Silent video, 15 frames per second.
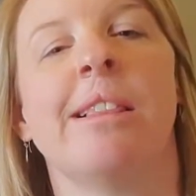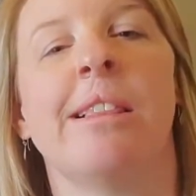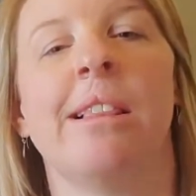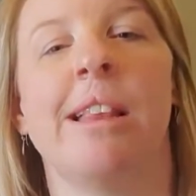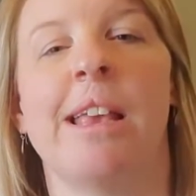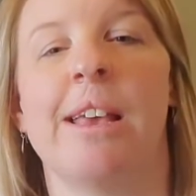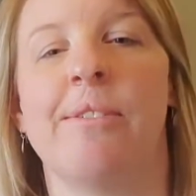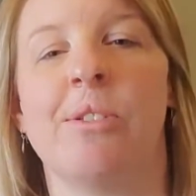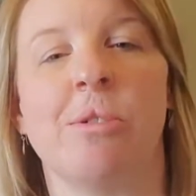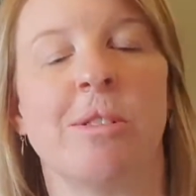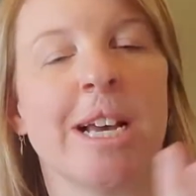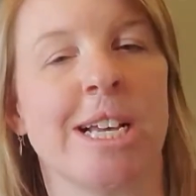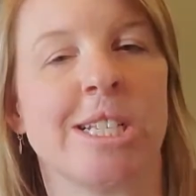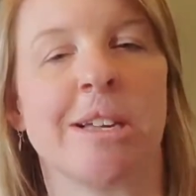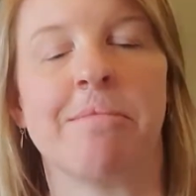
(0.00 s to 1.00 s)
if you
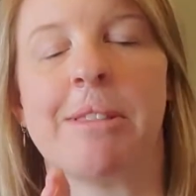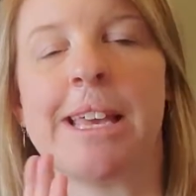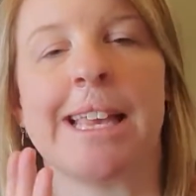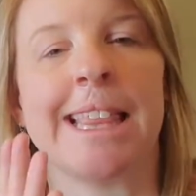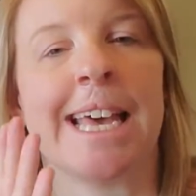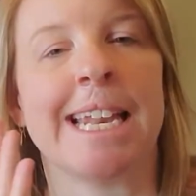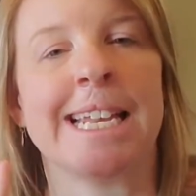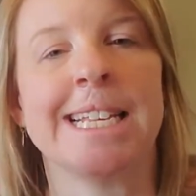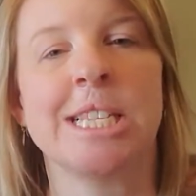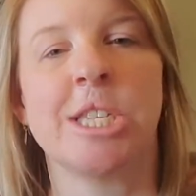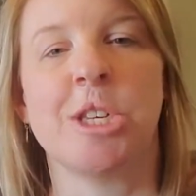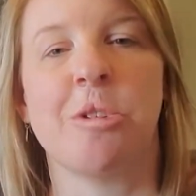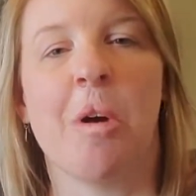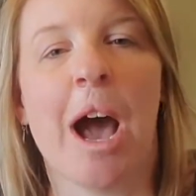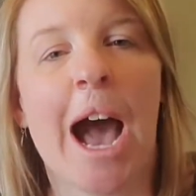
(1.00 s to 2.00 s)
touch something that is
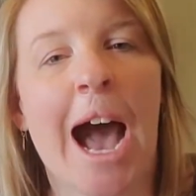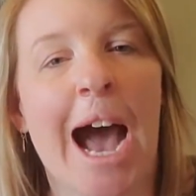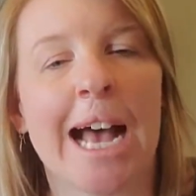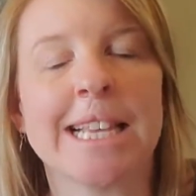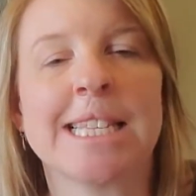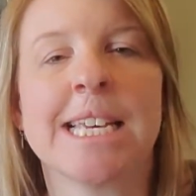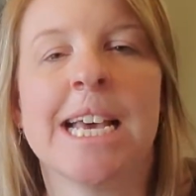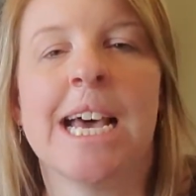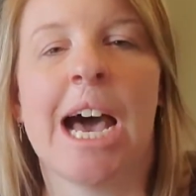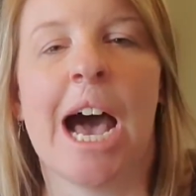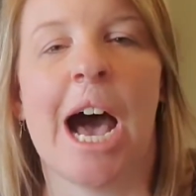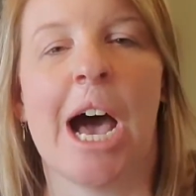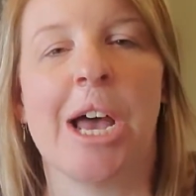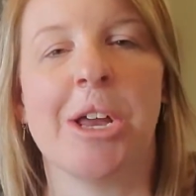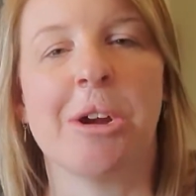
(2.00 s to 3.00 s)
too hot,
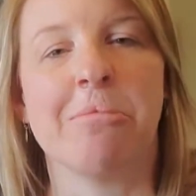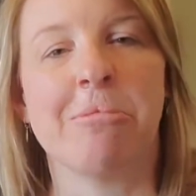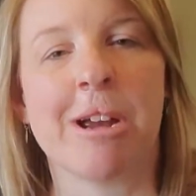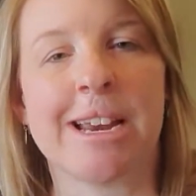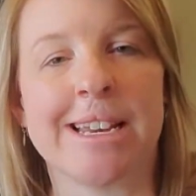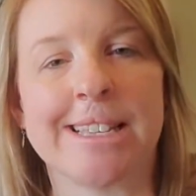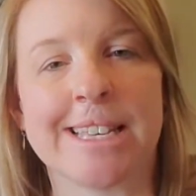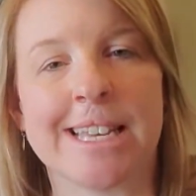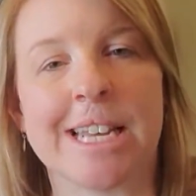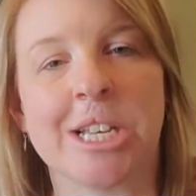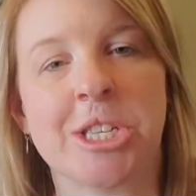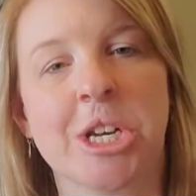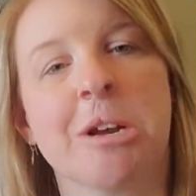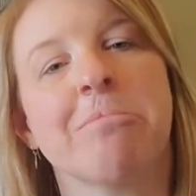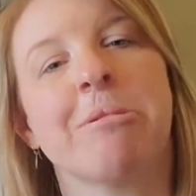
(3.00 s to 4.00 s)
your brain is going to
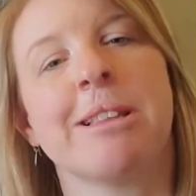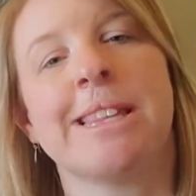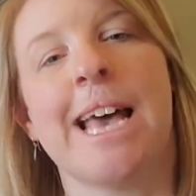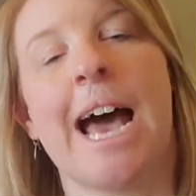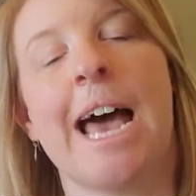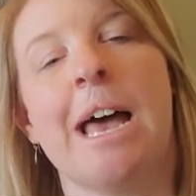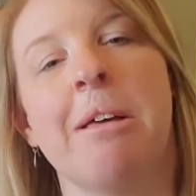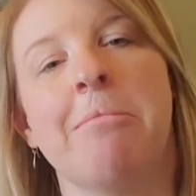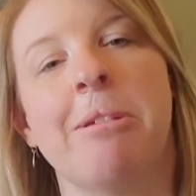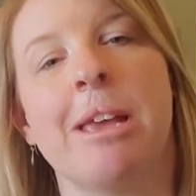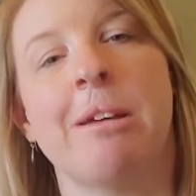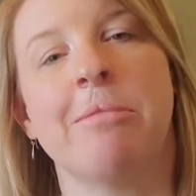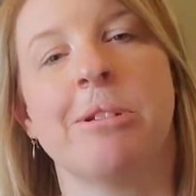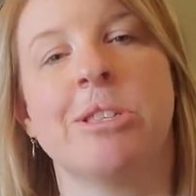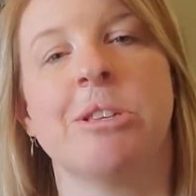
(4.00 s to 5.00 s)
interpret that and be
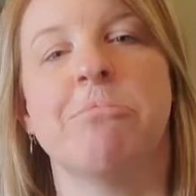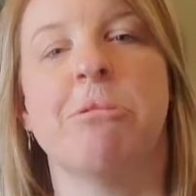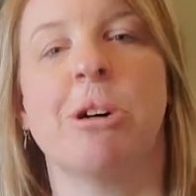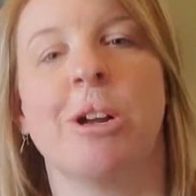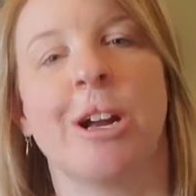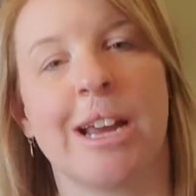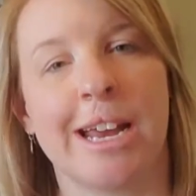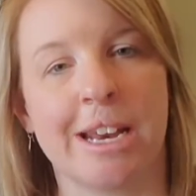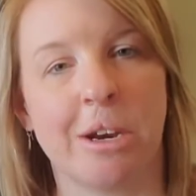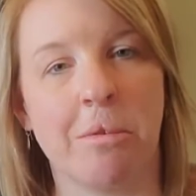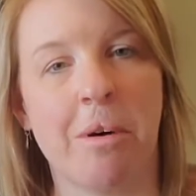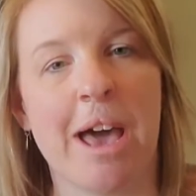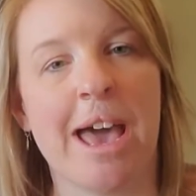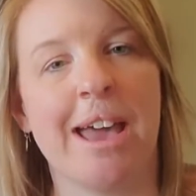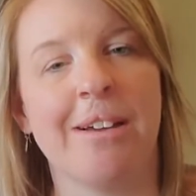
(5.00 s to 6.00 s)
able to pull your hand
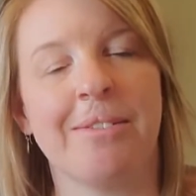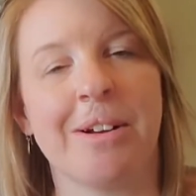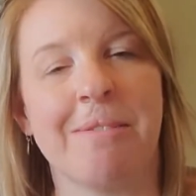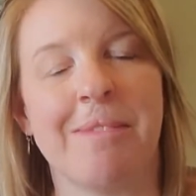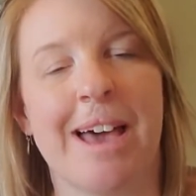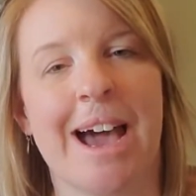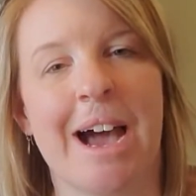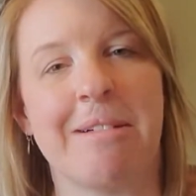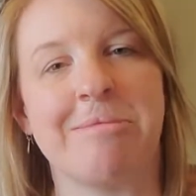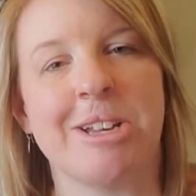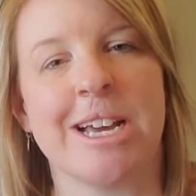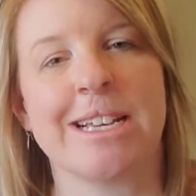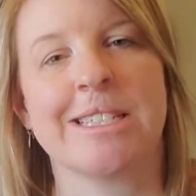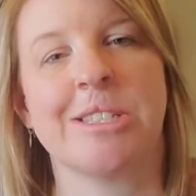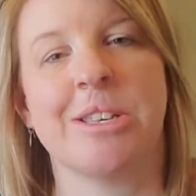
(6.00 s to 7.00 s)
away from that
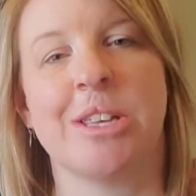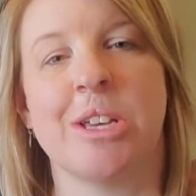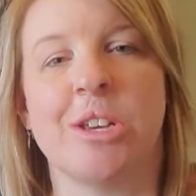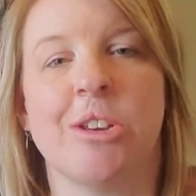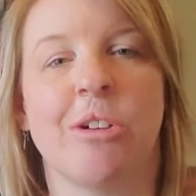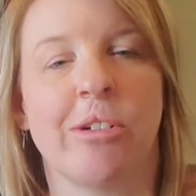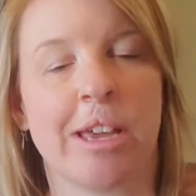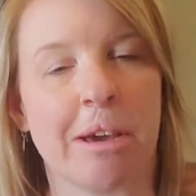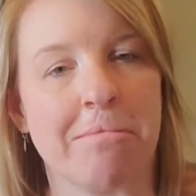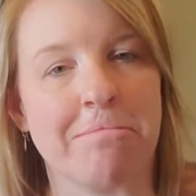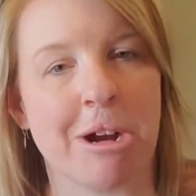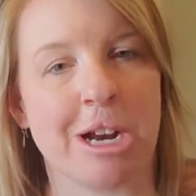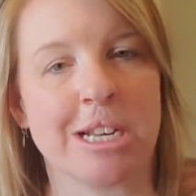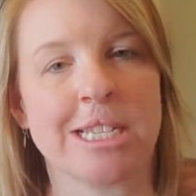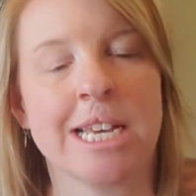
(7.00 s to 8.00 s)
object so that you don't get
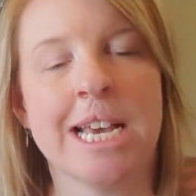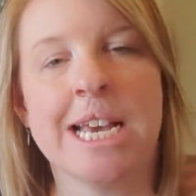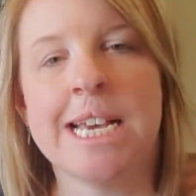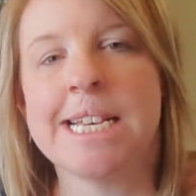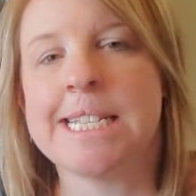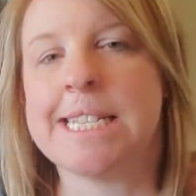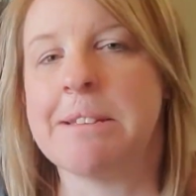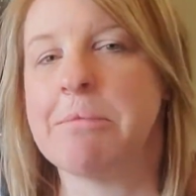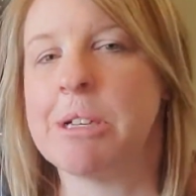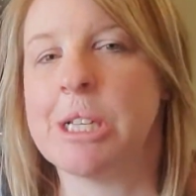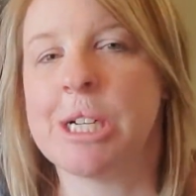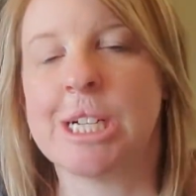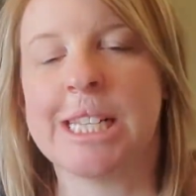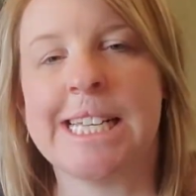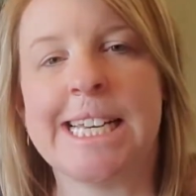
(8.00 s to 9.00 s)
burnt.
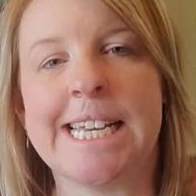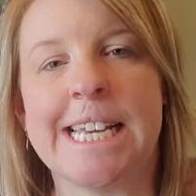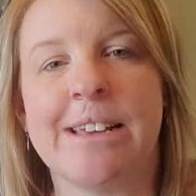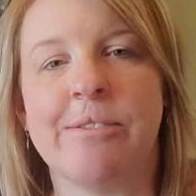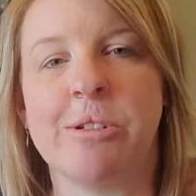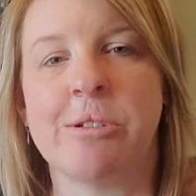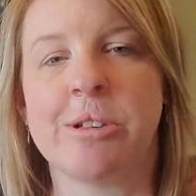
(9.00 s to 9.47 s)
Similarly, if you